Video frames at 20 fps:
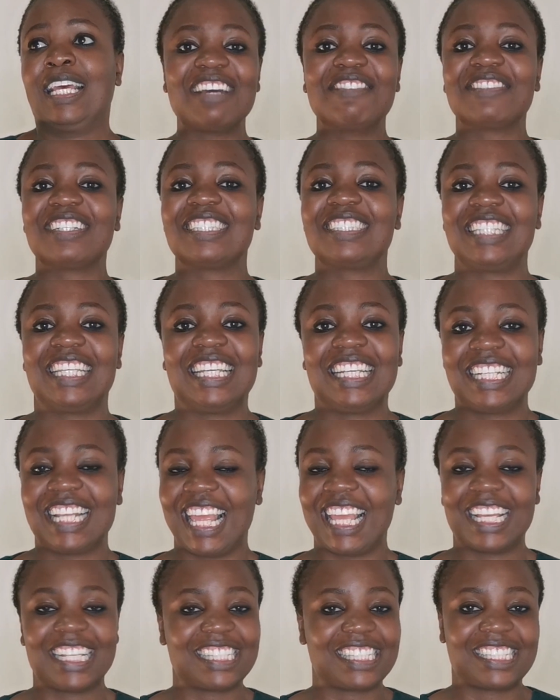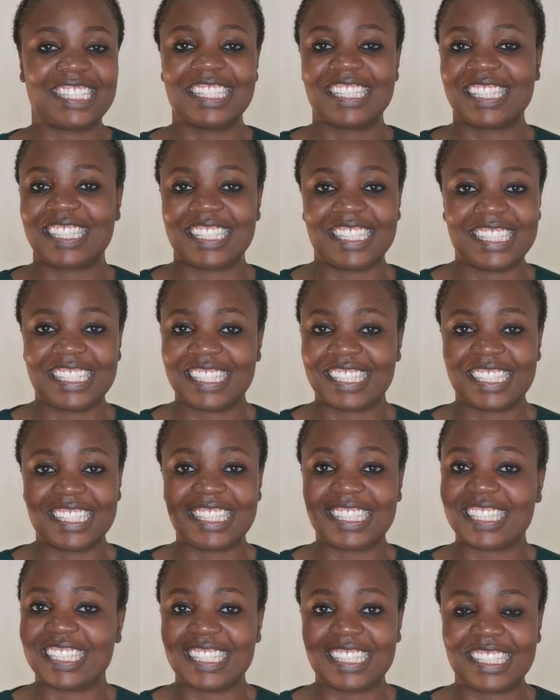Everything, like,
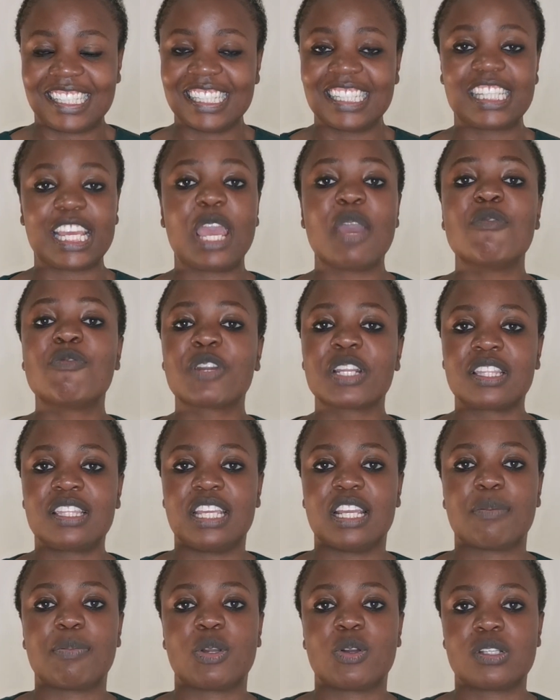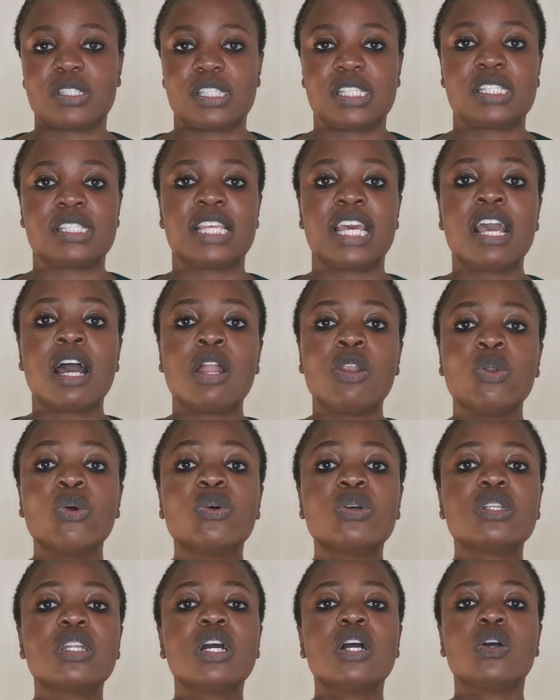it's just everything, because he's there
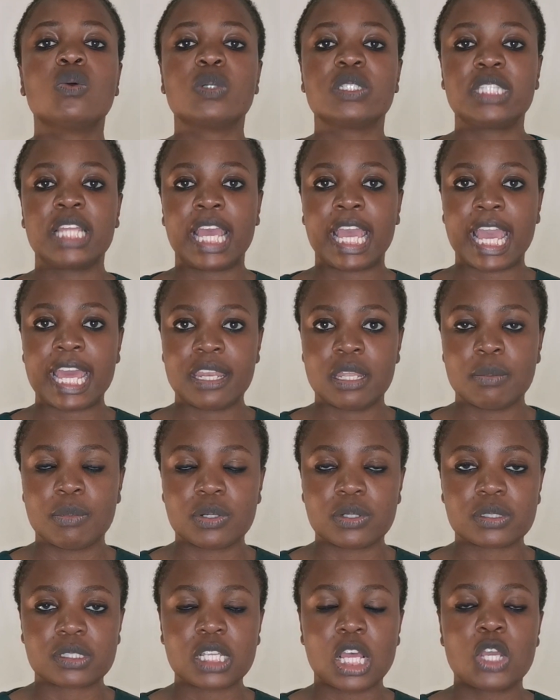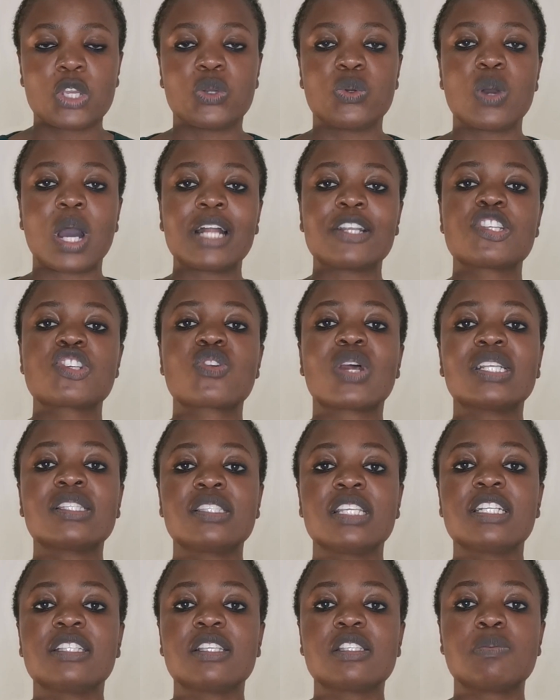alone with the animals. You are
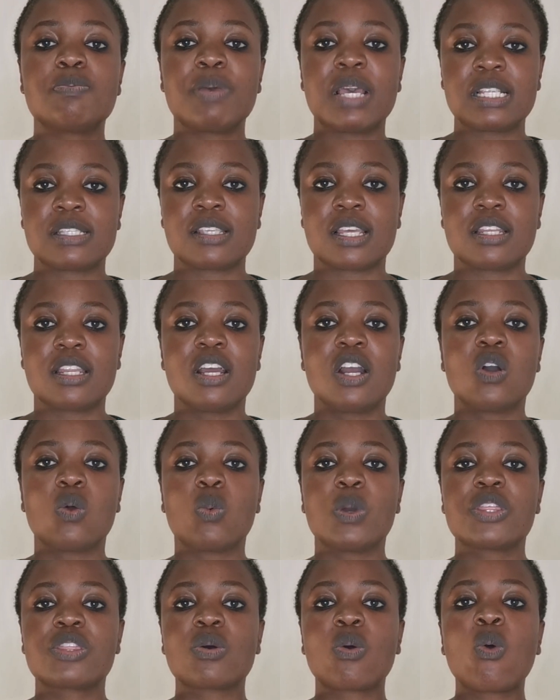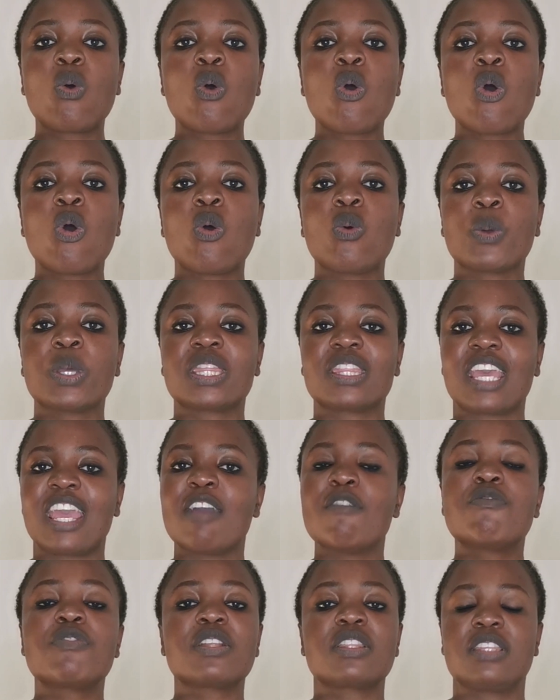trusting this person with
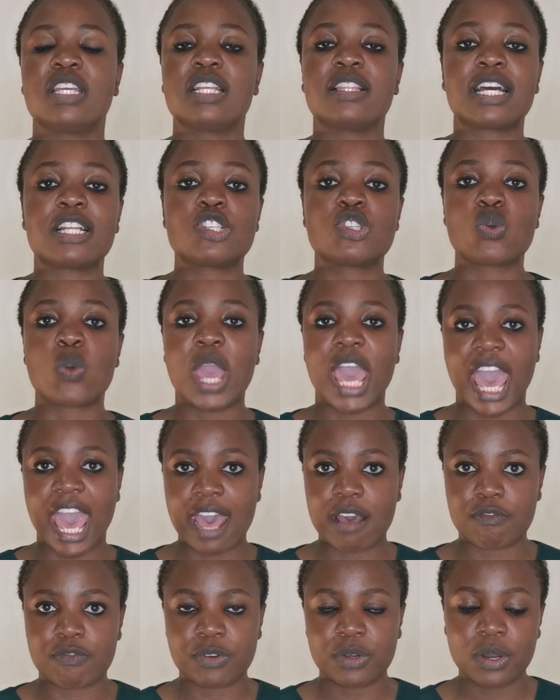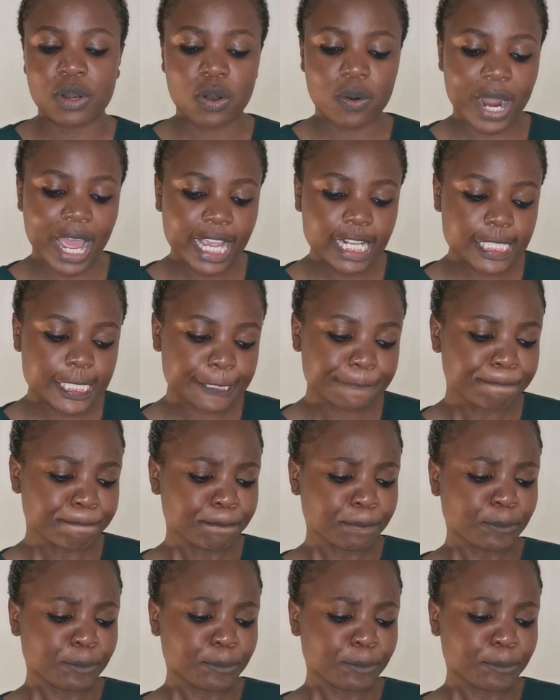everything that you have, right?